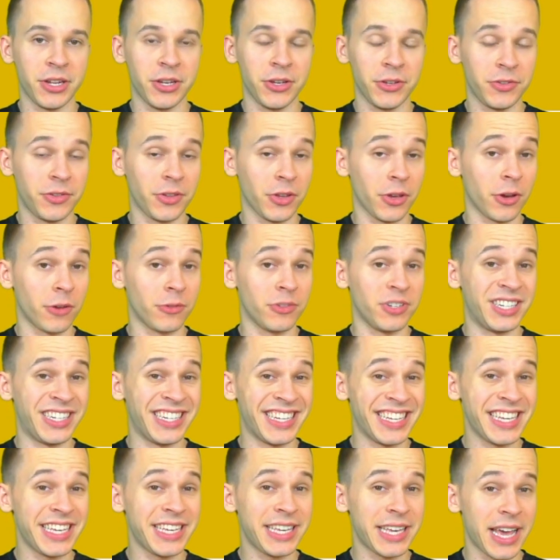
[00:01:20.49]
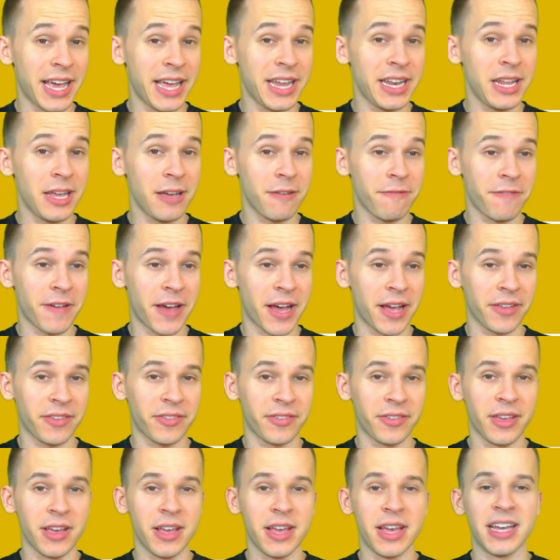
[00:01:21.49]
use the code
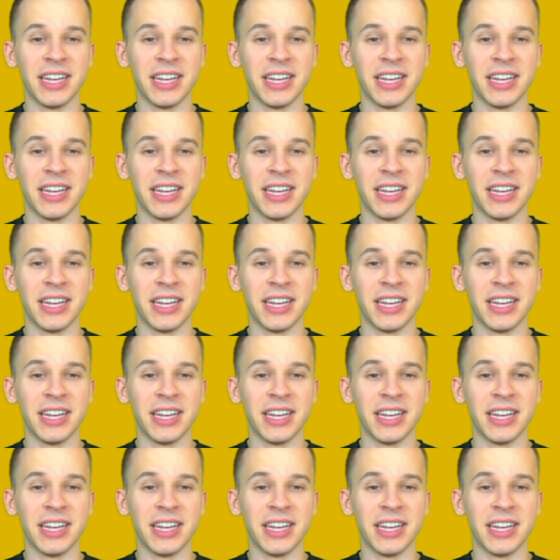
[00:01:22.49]
DKDFS.